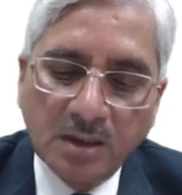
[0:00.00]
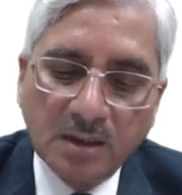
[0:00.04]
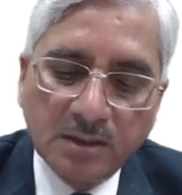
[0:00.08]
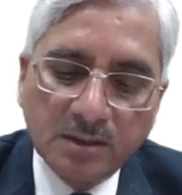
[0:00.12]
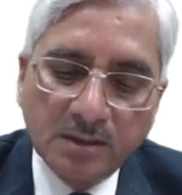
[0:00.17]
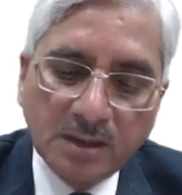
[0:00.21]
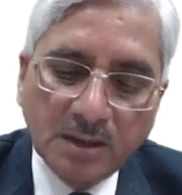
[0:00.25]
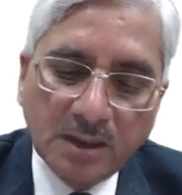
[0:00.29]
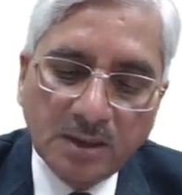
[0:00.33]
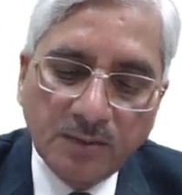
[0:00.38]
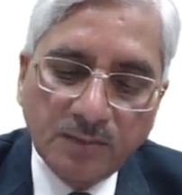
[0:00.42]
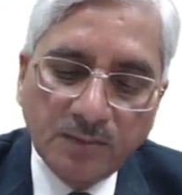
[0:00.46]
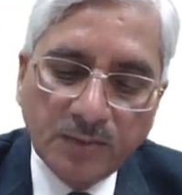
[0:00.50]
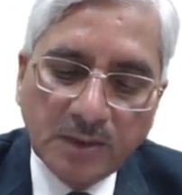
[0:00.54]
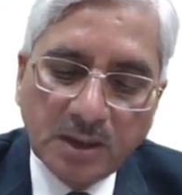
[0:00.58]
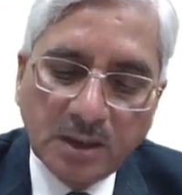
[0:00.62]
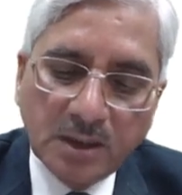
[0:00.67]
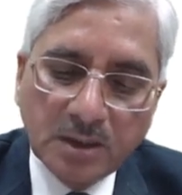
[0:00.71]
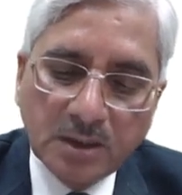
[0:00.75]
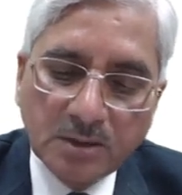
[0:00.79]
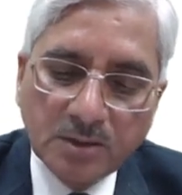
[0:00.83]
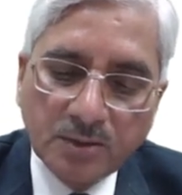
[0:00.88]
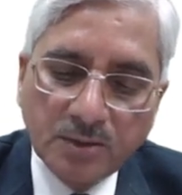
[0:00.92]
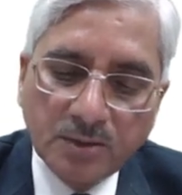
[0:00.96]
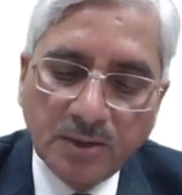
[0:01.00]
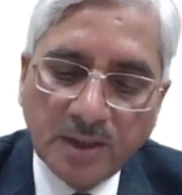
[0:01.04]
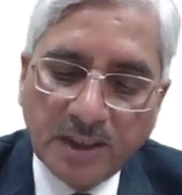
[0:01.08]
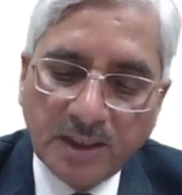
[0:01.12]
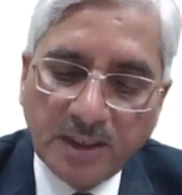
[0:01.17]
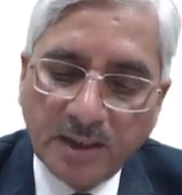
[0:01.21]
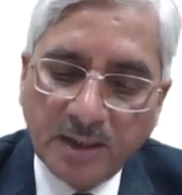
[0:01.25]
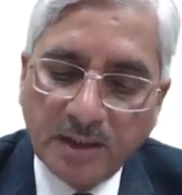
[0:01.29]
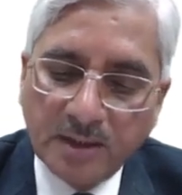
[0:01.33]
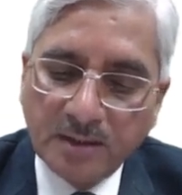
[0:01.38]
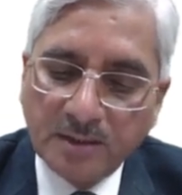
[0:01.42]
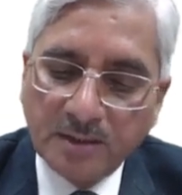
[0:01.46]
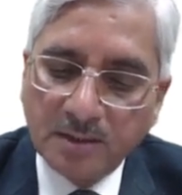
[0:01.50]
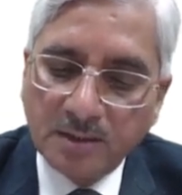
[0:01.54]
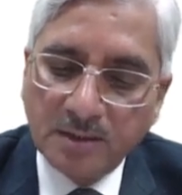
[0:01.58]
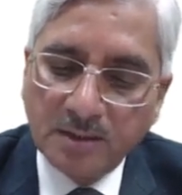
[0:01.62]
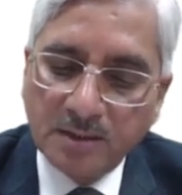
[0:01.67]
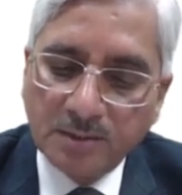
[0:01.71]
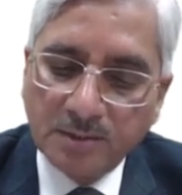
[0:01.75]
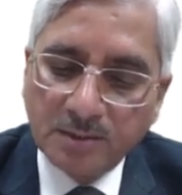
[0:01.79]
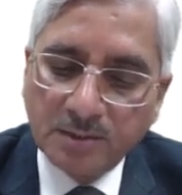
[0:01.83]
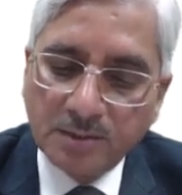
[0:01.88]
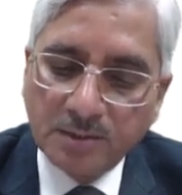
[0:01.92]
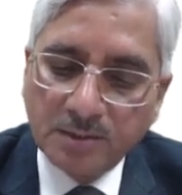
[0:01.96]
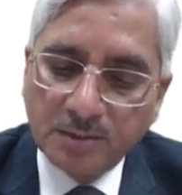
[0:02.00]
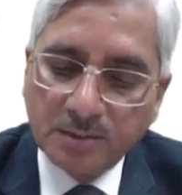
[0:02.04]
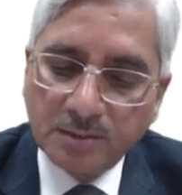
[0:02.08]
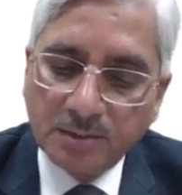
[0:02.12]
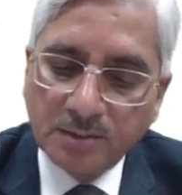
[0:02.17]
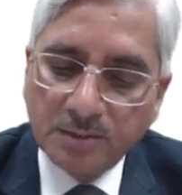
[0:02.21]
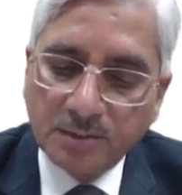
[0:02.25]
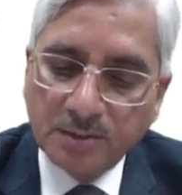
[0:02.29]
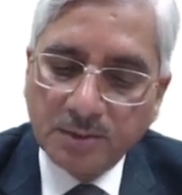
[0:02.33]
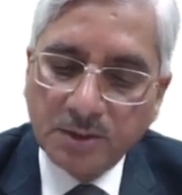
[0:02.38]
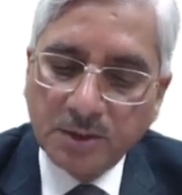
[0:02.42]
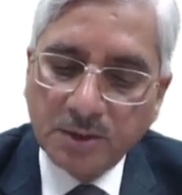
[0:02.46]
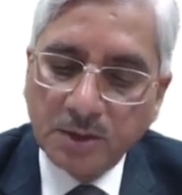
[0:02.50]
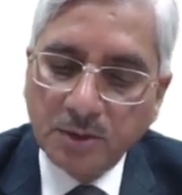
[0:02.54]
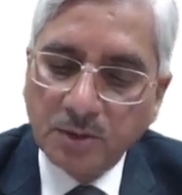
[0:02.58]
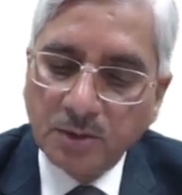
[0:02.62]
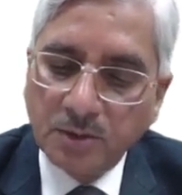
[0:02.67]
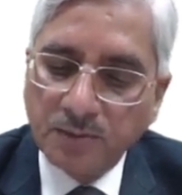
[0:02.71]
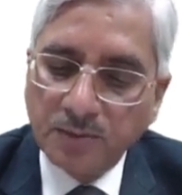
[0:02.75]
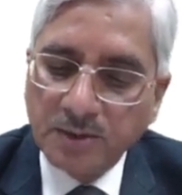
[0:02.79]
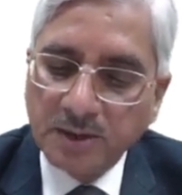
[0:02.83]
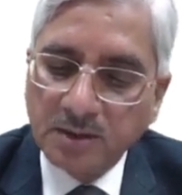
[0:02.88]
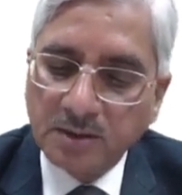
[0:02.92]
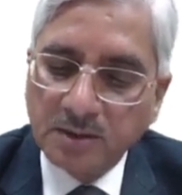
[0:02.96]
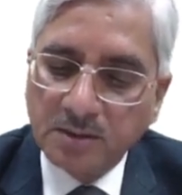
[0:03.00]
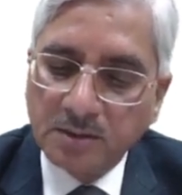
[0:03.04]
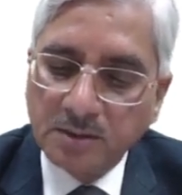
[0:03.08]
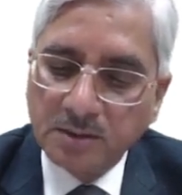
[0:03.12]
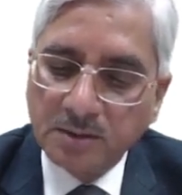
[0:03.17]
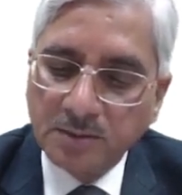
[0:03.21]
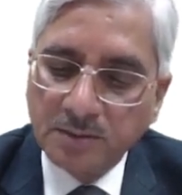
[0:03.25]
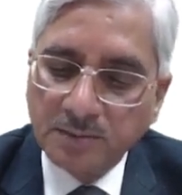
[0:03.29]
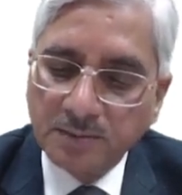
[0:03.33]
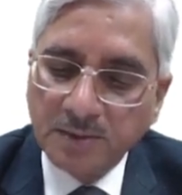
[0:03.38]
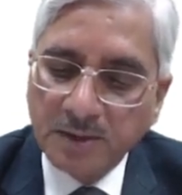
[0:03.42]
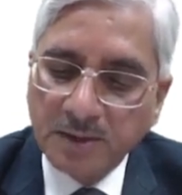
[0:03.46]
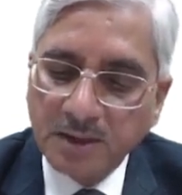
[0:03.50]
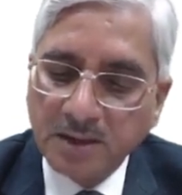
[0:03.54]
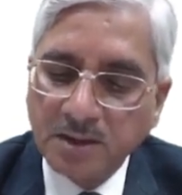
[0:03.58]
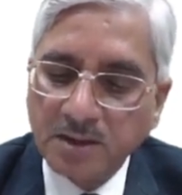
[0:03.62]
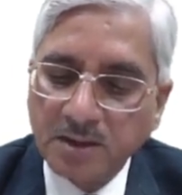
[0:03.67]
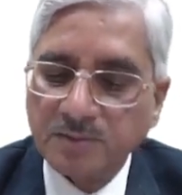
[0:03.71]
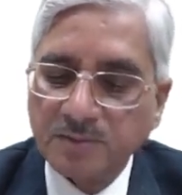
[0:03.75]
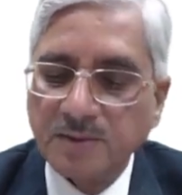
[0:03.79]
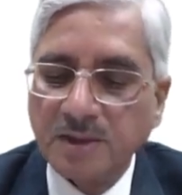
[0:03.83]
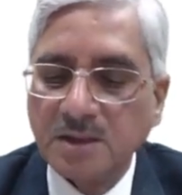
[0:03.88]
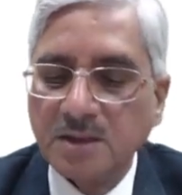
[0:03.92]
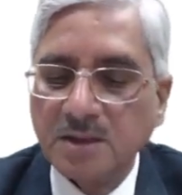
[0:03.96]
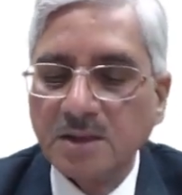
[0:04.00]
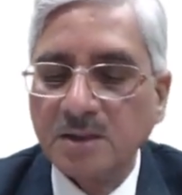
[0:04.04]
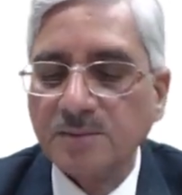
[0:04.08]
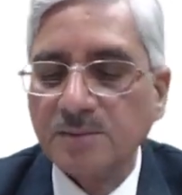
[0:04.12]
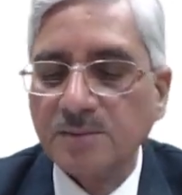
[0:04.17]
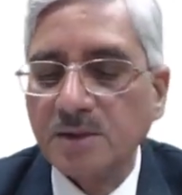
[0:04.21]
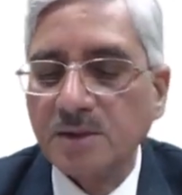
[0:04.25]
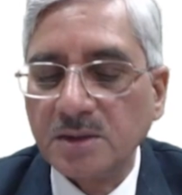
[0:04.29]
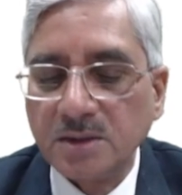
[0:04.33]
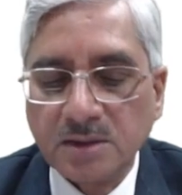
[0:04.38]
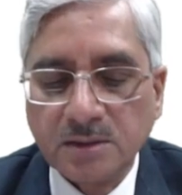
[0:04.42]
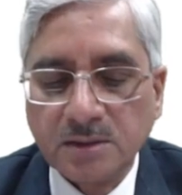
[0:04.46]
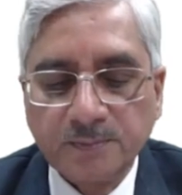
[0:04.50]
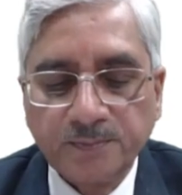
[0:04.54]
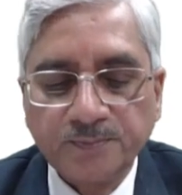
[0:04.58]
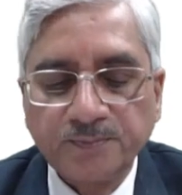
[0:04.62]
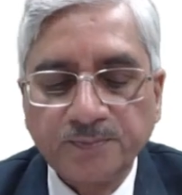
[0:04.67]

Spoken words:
then we also add 0 with various variables.